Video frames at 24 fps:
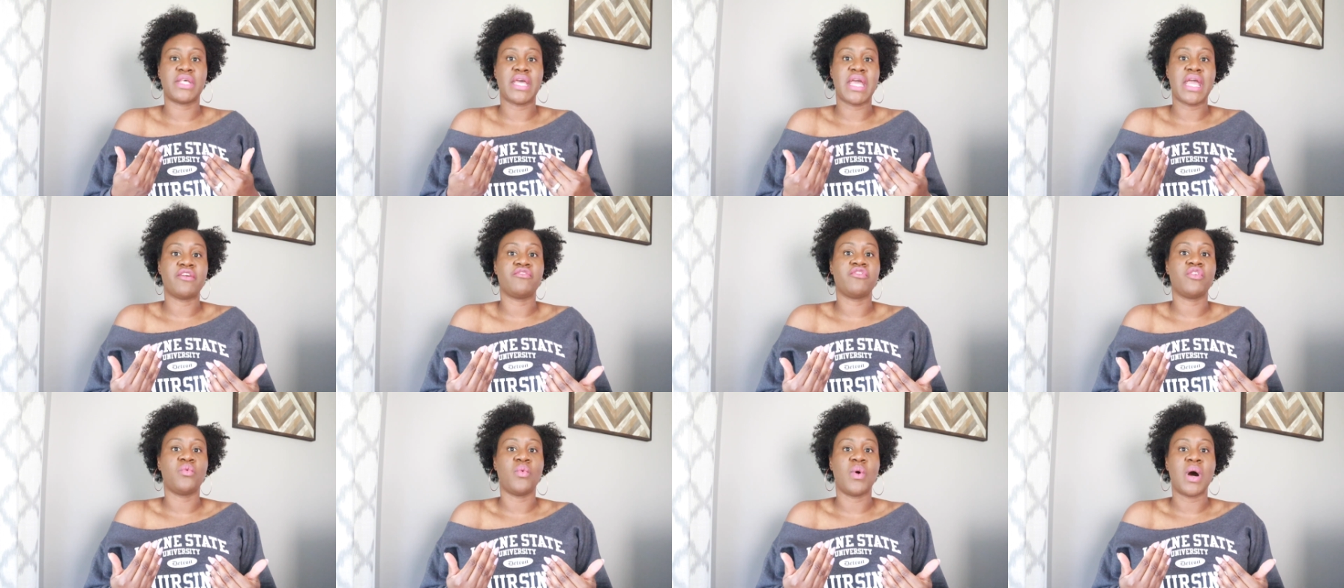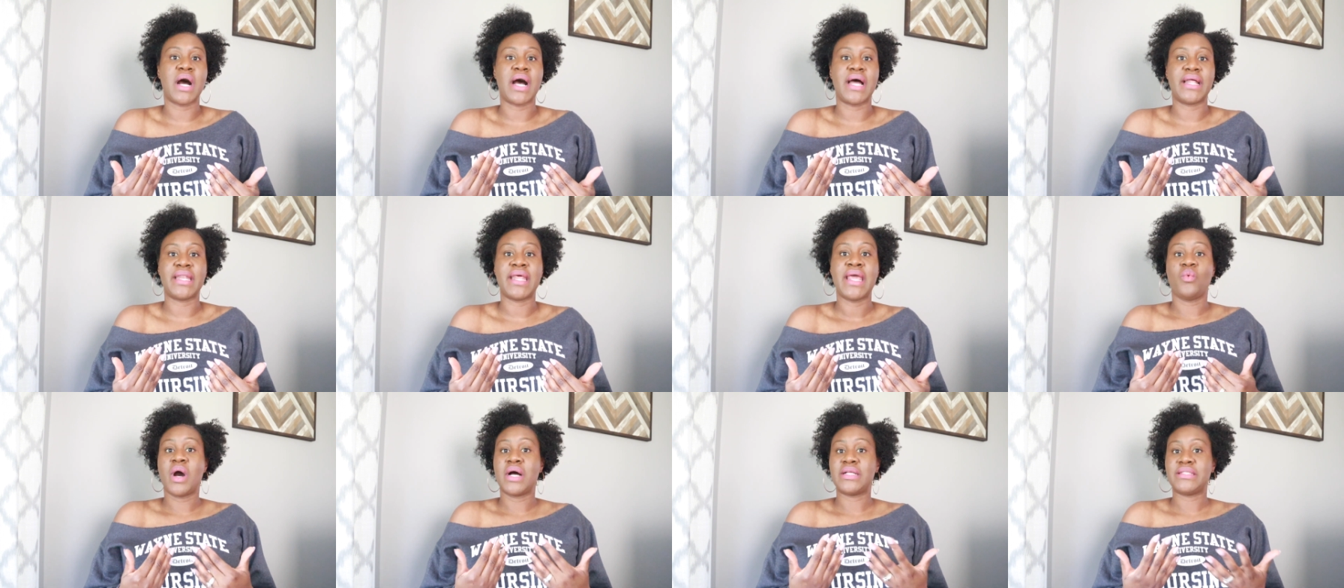
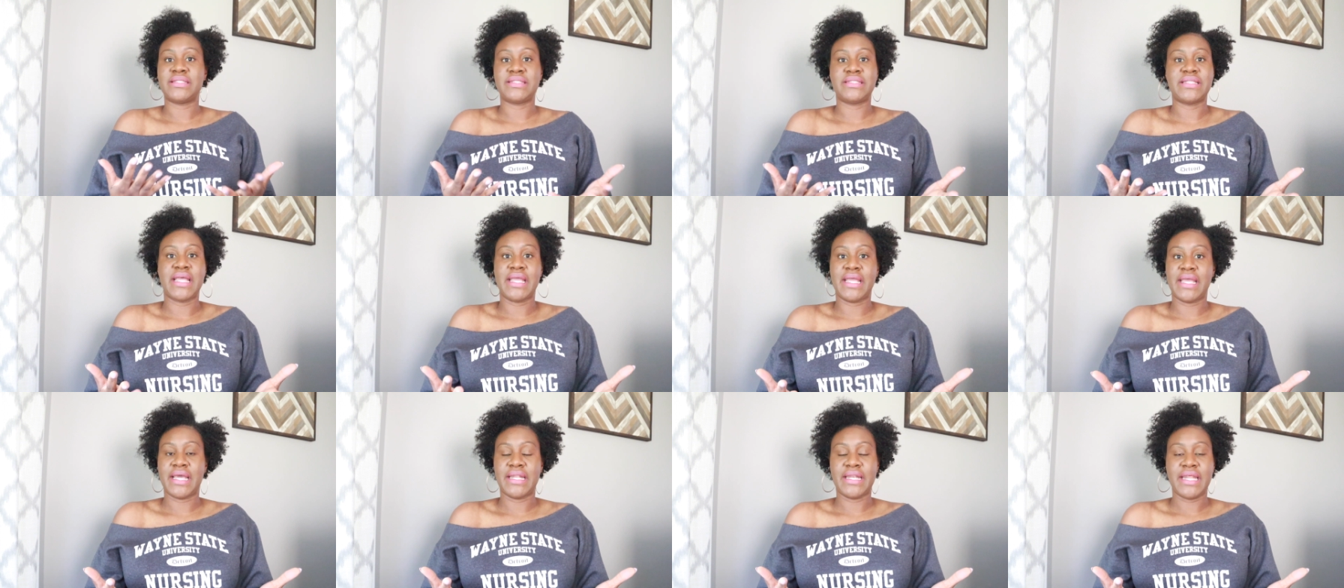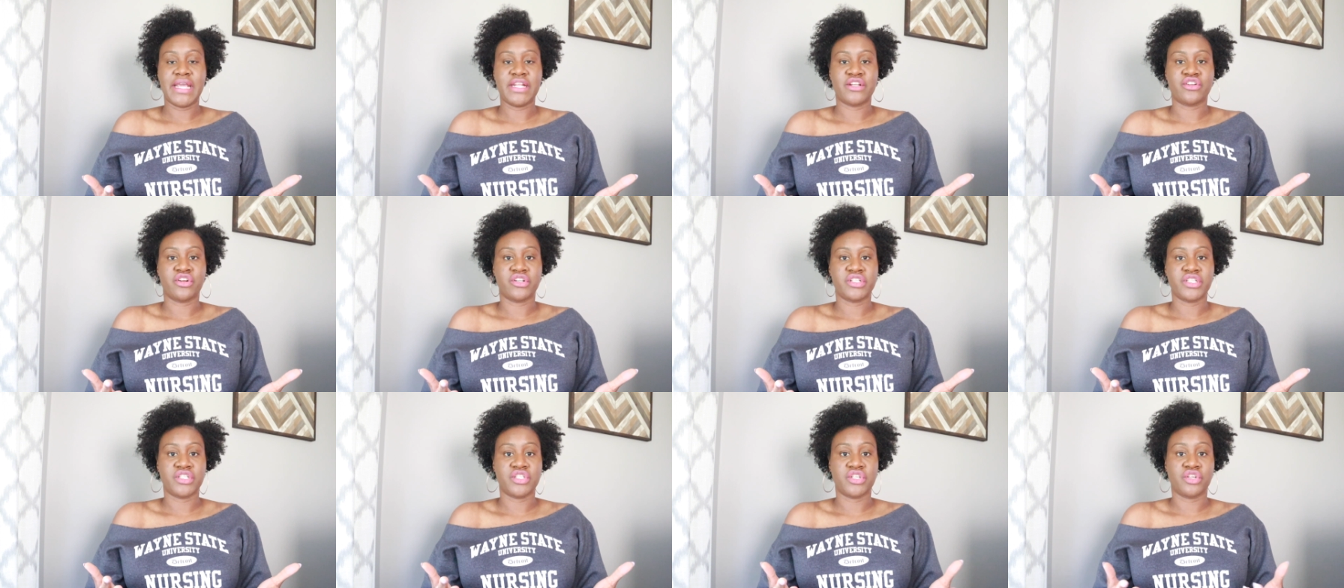everyone once they get a
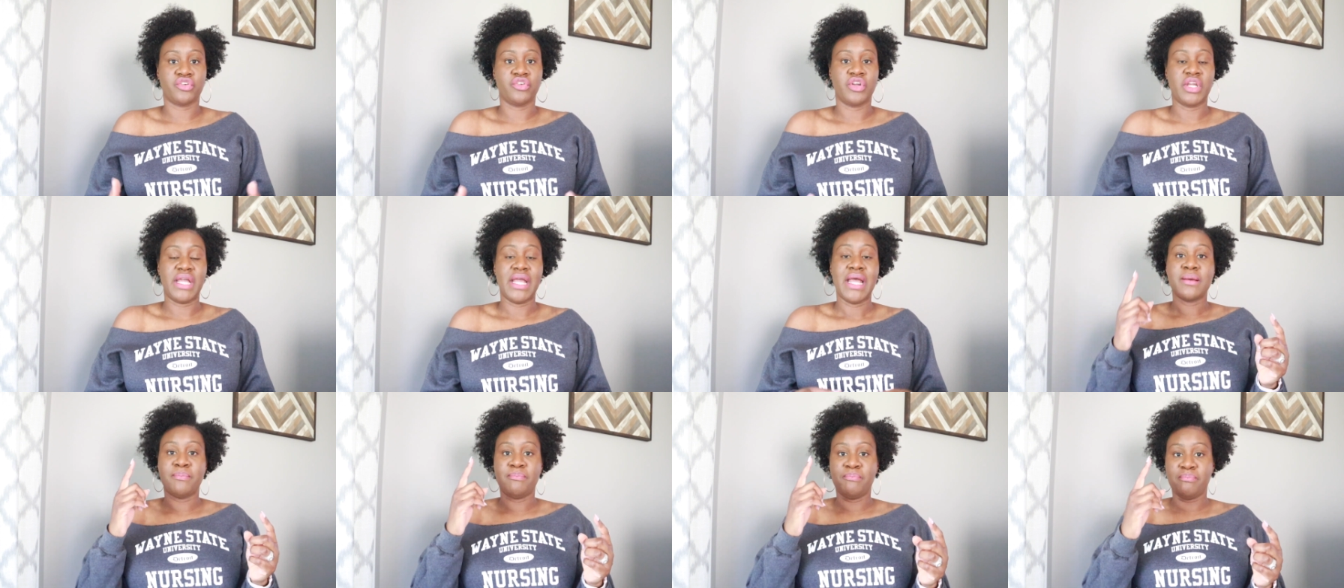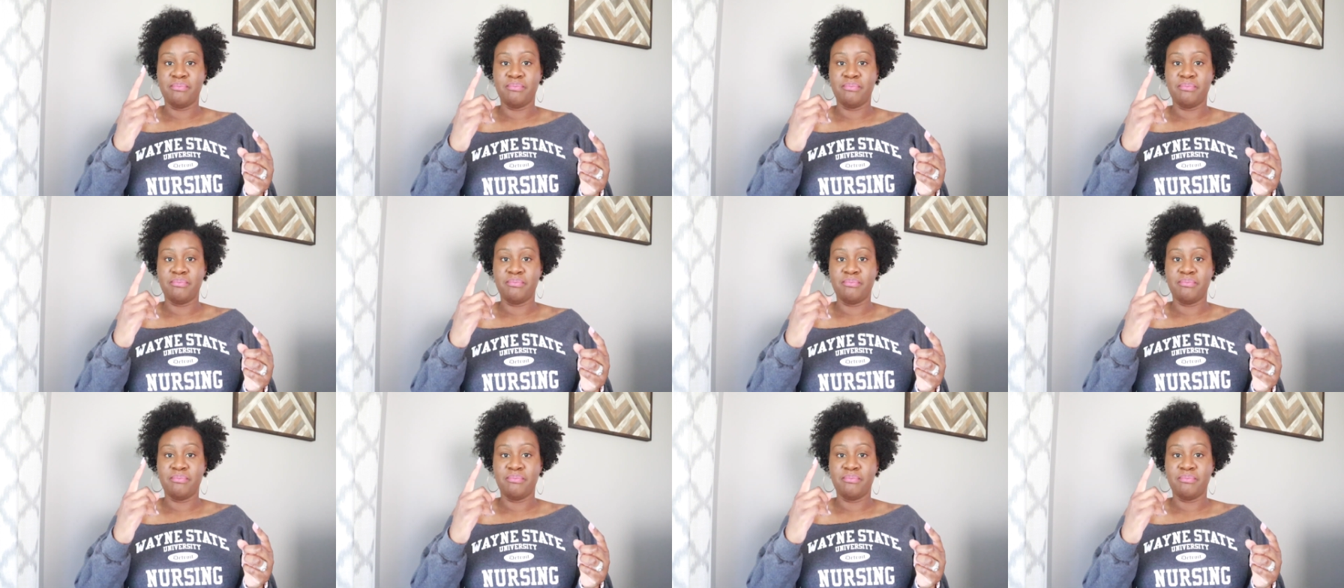nursing degree the